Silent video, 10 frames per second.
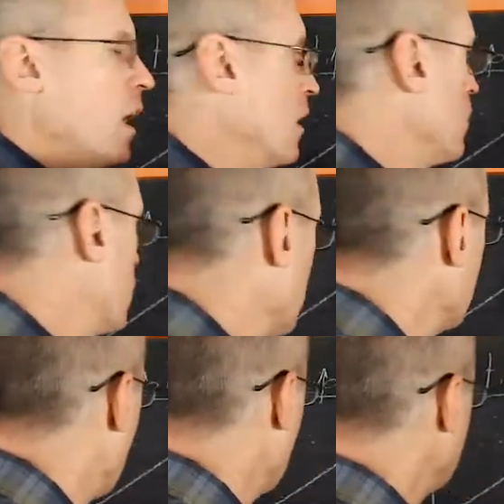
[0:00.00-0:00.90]
And it
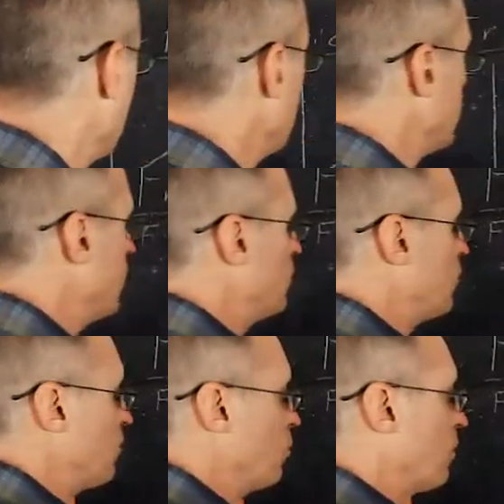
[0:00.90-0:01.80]
turns out that if you
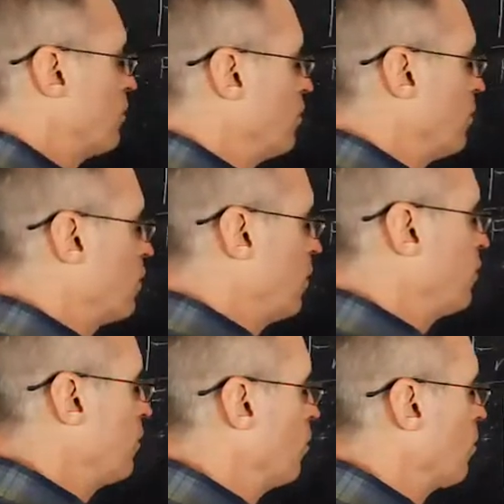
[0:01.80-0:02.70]
were to
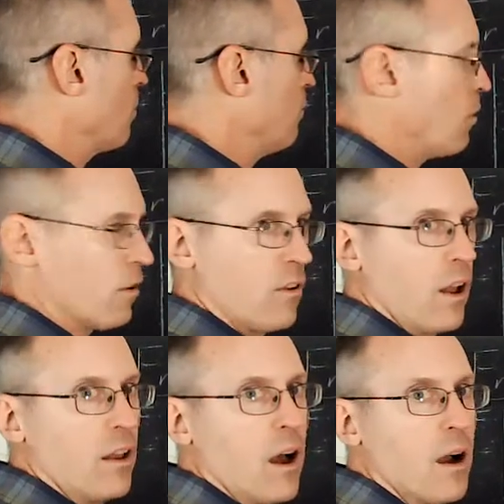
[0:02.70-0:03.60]
increase the normal force
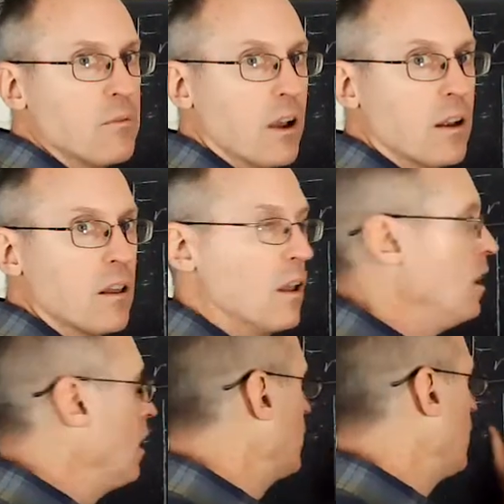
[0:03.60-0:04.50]
on an object
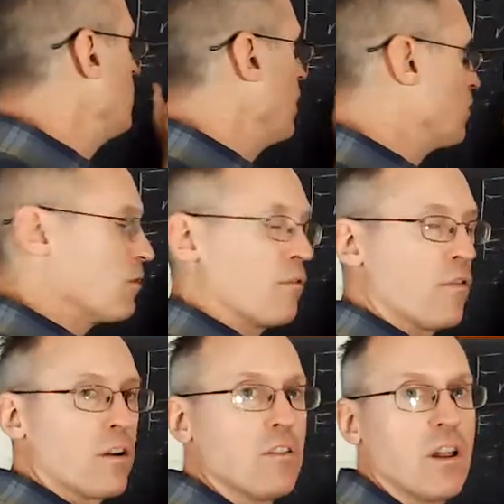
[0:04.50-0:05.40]
and then measure the
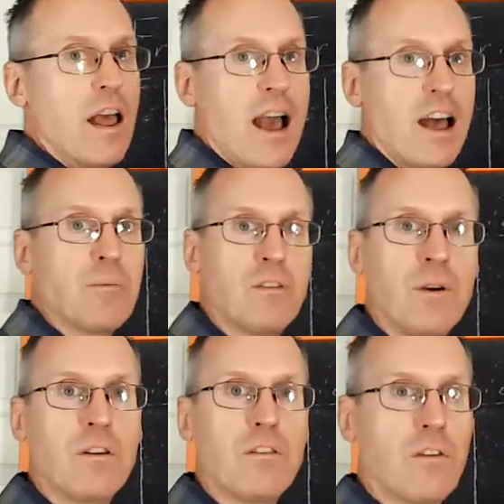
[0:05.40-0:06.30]
friction it has
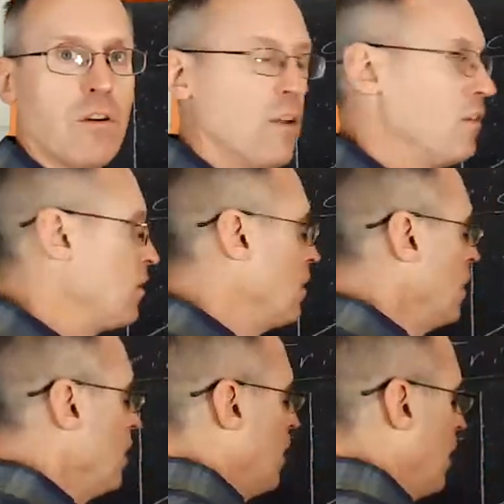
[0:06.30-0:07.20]
between a surface,
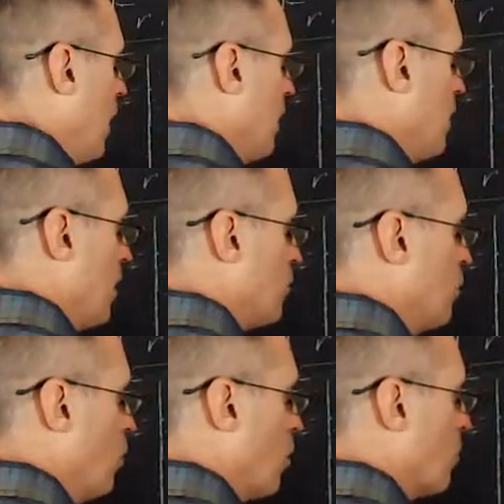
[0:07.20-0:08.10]
and as the
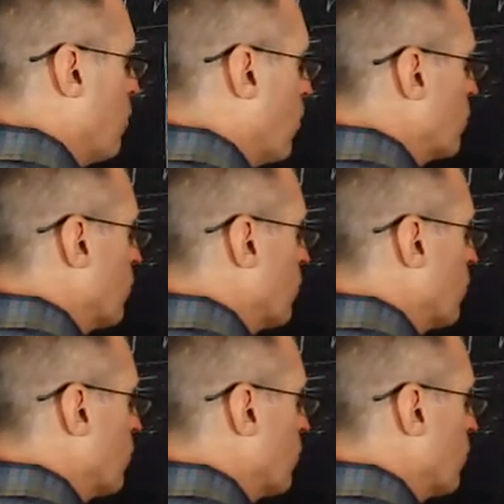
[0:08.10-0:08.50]
normal force